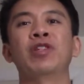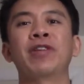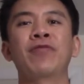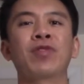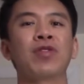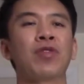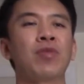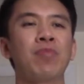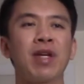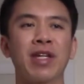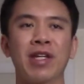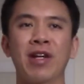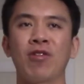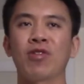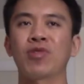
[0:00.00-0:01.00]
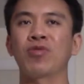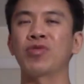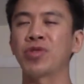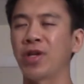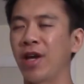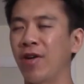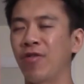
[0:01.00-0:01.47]
Even though the main character
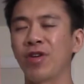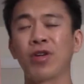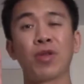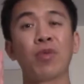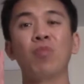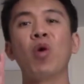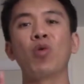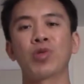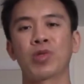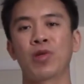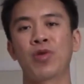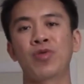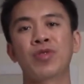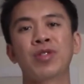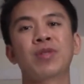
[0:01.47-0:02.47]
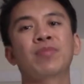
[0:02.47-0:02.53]
is carrying the most load.